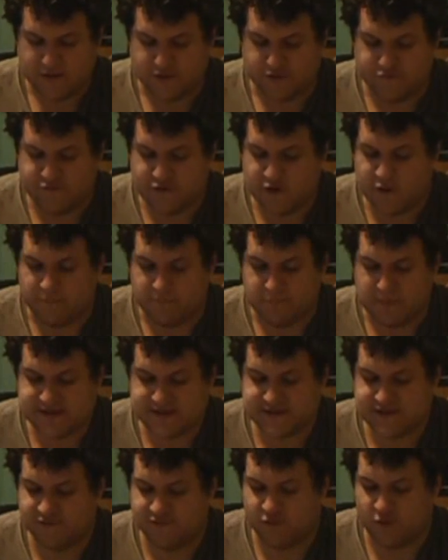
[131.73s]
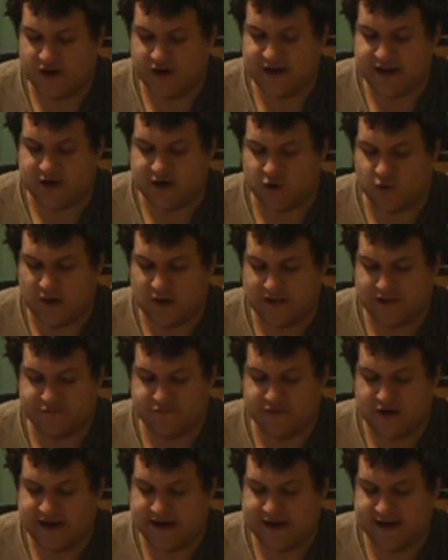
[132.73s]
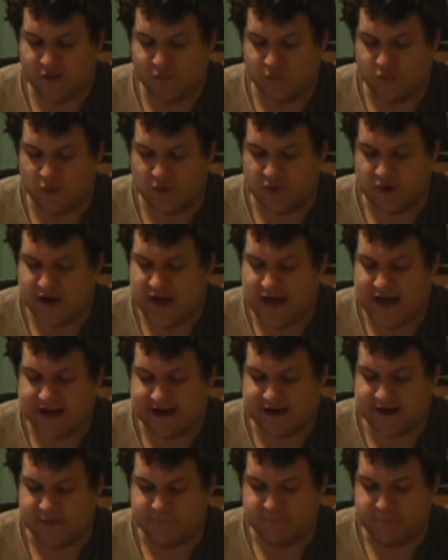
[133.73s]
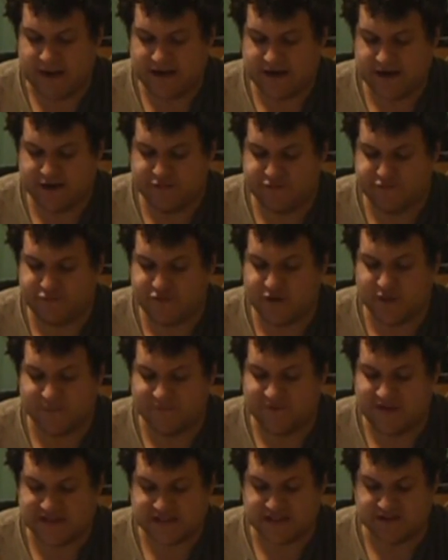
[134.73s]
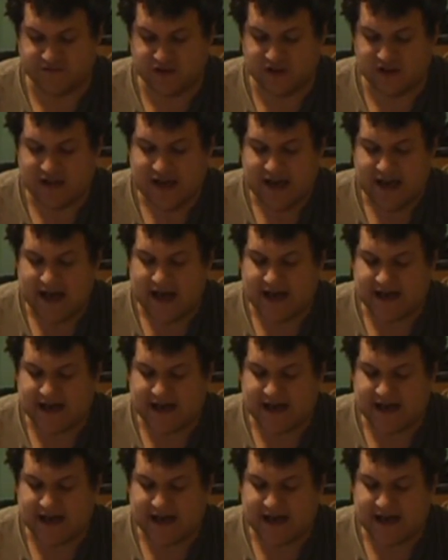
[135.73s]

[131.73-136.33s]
the film must have won a qualifying award at a competitive film festival